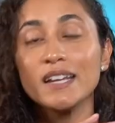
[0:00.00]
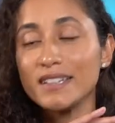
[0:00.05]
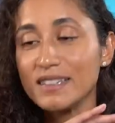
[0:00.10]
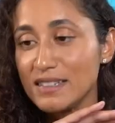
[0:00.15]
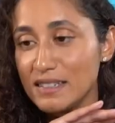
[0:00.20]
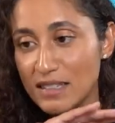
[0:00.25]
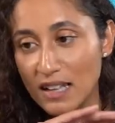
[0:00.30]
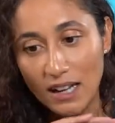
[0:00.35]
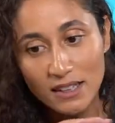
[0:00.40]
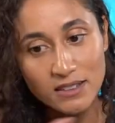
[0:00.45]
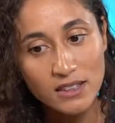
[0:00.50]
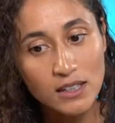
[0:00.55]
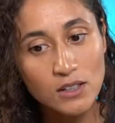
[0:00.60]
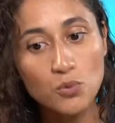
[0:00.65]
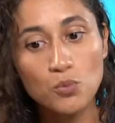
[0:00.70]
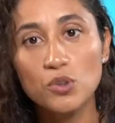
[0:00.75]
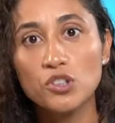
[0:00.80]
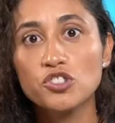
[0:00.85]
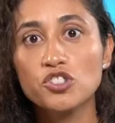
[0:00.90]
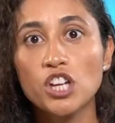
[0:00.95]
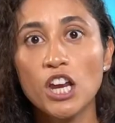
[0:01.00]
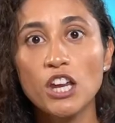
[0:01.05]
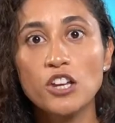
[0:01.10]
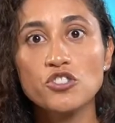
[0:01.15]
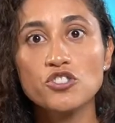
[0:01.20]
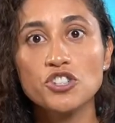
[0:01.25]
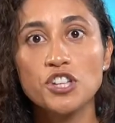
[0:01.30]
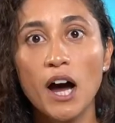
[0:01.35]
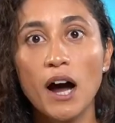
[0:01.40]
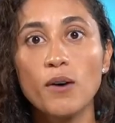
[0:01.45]
Nothing will
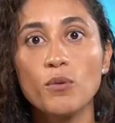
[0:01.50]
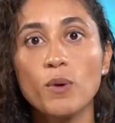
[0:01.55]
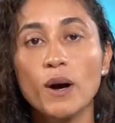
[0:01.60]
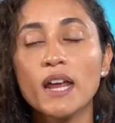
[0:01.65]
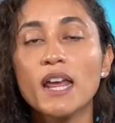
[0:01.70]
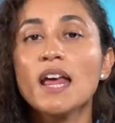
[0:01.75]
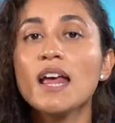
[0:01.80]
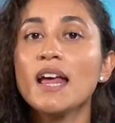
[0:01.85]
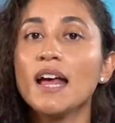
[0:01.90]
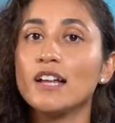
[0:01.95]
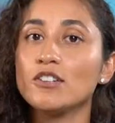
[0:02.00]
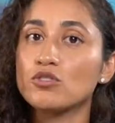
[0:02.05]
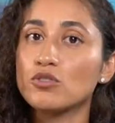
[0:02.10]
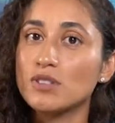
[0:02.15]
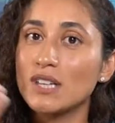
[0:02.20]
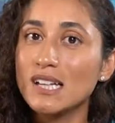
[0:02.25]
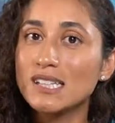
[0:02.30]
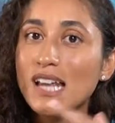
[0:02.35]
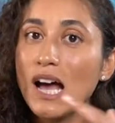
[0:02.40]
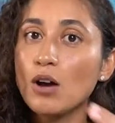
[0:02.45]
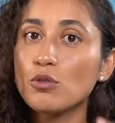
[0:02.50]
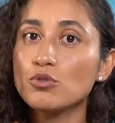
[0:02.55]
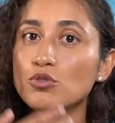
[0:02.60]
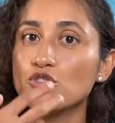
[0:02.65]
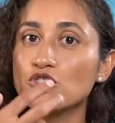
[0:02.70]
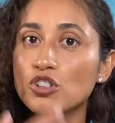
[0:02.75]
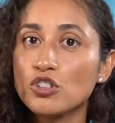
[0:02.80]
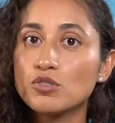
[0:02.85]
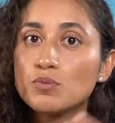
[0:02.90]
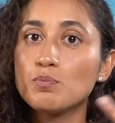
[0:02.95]
change that, right? And so that's how you
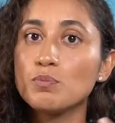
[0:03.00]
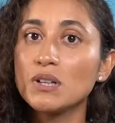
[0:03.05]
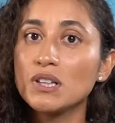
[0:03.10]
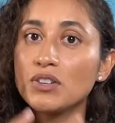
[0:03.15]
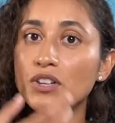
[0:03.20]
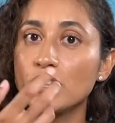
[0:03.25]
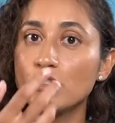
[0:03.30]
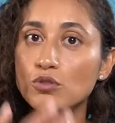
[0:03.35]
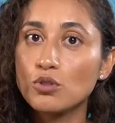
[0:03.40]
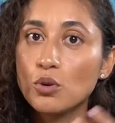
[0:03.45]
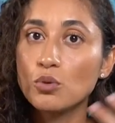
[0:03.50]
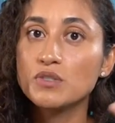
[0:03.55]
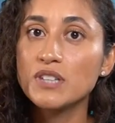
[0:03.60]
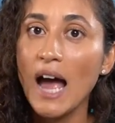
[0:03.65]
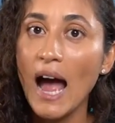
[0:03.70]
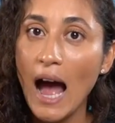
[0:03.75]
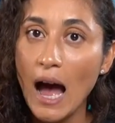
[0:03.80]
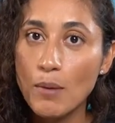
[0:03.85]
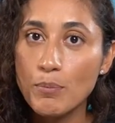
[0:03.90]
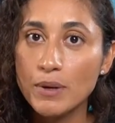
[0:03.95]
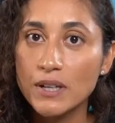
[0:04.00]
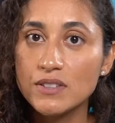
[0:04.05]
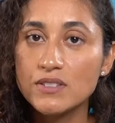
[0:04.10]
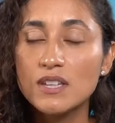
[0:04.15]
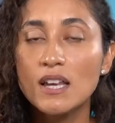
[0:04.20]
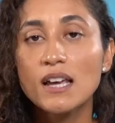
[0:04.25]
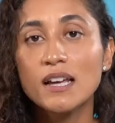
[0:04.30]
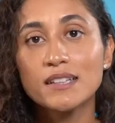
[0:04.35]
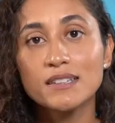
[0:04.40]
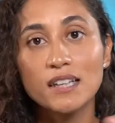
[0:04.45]
start building those
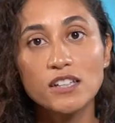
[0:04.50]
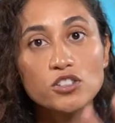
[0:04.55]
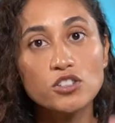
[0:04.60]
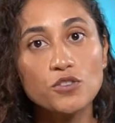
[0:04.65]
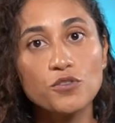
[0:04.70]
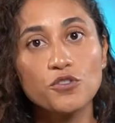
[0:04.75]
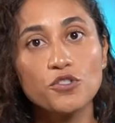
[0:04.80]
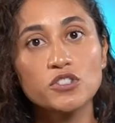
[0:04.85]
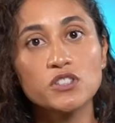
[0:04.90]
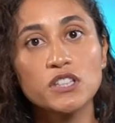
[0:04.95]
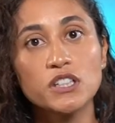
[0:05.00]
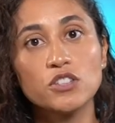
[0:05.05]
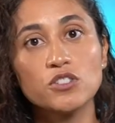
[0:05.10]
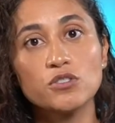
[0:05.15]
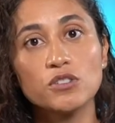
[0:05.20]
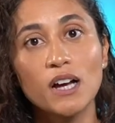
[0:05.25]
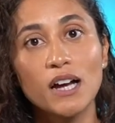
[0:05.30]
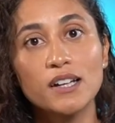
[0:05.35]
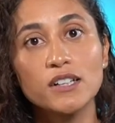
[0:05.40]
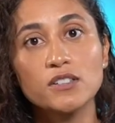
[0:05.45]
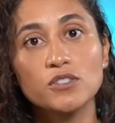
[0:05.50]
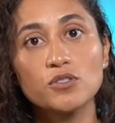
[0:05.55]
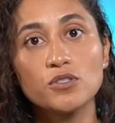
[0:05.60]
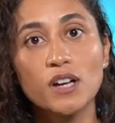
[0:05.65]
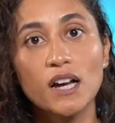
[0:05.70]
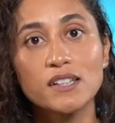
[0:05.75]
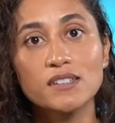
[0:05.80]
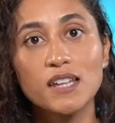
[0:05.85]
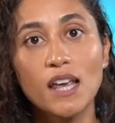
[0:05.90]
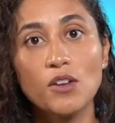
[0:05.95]
habits. That's the first thing you
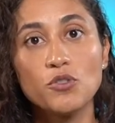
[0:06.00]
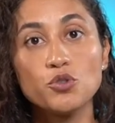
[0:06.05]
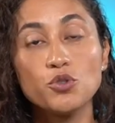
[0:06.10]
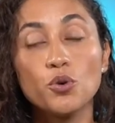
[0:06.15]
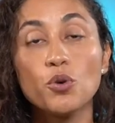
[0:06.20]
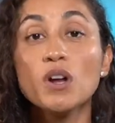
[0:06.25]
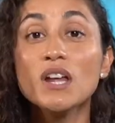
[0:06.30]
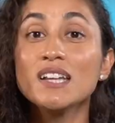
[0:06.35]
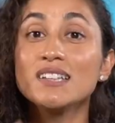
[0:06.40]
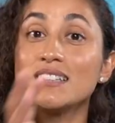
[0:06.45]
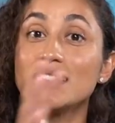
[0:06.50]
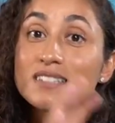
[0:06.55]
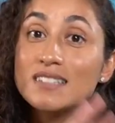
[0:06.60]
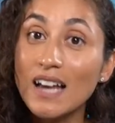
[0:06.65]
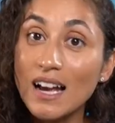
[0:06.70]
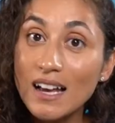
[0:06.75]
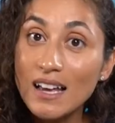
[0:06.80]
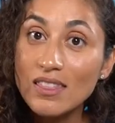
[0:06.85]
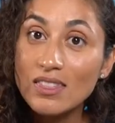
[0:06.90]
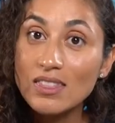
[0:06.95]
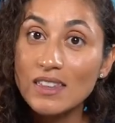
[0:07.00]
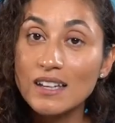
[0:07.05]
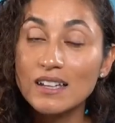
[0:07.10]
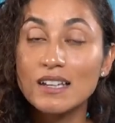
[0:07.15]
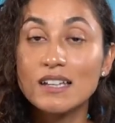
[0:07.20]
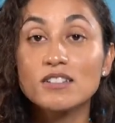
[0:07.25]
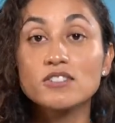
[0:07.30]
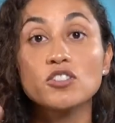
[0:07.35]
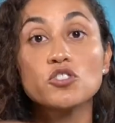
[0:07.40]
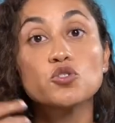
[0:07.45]
guys can do. The second thing
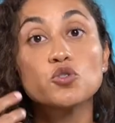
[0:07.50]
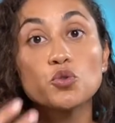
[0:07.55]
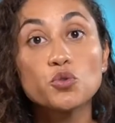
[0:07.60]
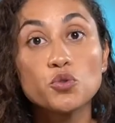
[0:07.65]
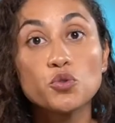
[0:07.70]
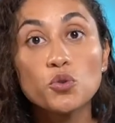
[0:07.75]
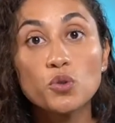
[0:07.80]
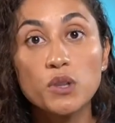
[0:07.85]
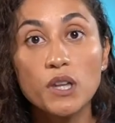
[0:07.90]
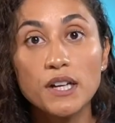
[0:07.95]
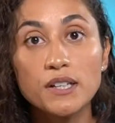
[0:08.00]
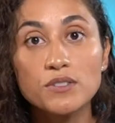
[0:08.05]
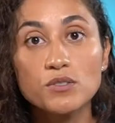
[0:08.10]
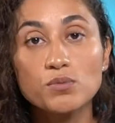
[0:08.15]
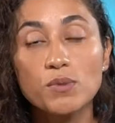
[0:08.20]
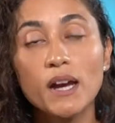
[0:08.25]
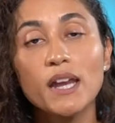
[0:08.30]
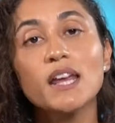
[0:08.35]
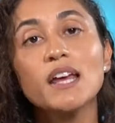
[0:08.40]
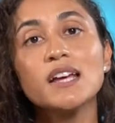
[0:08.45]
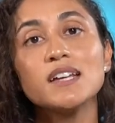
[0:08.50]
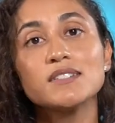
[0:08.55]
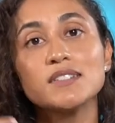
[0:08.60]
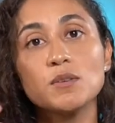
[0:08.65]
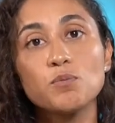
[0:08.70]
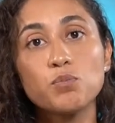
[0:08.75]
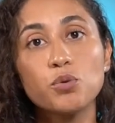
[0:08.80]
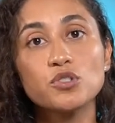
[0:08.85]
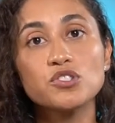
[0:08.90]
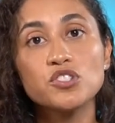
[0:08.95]
is a to-do list, right? It's
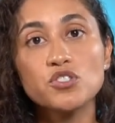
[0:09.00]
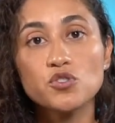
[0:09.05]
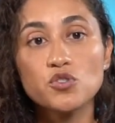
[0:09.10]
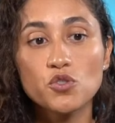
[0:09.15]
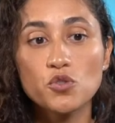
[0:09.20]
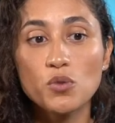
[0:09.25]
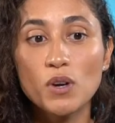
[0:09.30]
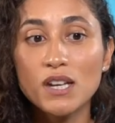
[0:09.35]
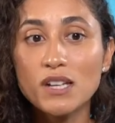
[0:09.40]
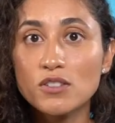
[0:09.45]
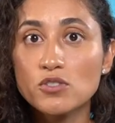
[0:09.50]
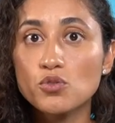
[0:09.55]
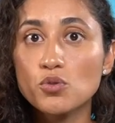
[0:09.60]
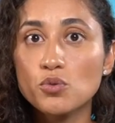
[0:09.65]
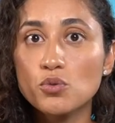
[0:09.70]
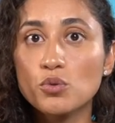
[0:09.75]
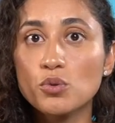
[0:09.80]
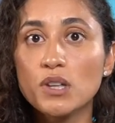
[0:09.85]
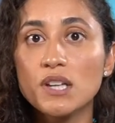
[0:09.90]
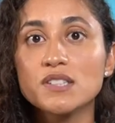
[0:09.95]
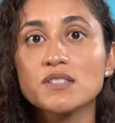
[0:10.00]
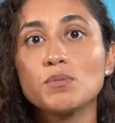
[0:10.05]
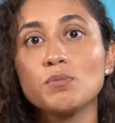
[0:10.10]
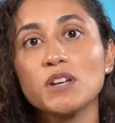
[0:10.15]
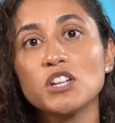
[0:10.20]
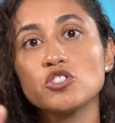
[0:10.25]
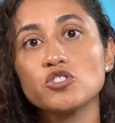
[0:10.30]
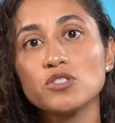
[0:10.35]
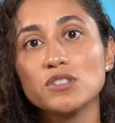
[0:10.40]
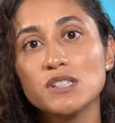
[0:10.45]
important to create a to-do list.
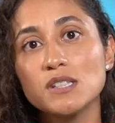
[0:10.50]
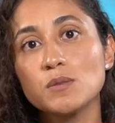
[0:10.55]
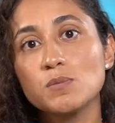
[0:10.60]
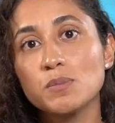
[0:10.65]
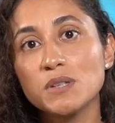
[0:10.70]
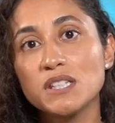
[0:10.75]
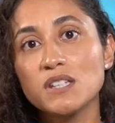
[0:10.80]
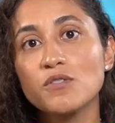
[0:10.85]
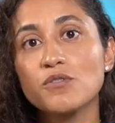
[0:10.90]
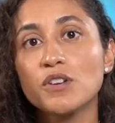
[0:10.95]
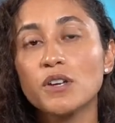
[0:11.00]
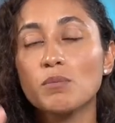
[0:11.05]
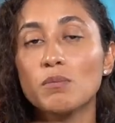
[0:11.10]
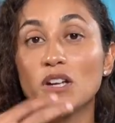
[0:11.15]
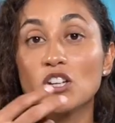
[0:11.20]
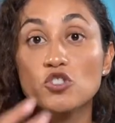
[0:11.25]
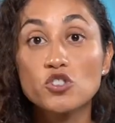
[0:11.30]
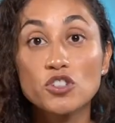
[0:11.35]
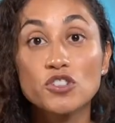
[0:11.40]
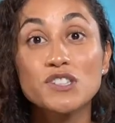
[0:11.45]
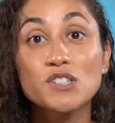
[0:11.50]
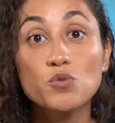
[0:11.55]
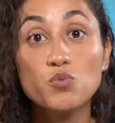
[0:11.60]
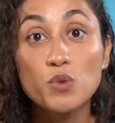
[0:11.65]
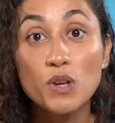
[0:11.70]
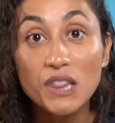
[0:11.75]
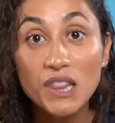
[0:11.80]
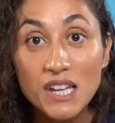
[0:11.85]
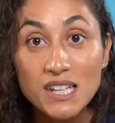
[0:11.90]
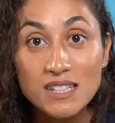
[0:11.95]
Make sure it's specific, make sure it's
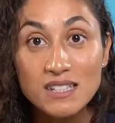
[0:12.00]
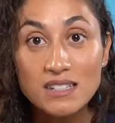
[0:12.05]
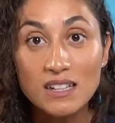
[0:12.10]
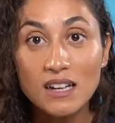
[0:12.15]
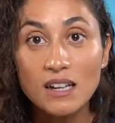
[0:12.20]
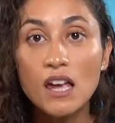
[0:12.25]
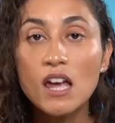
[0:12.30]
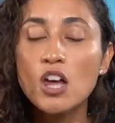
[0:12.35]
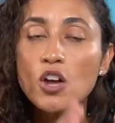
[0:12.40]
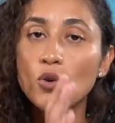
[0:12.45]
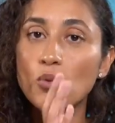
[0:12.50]
realistic.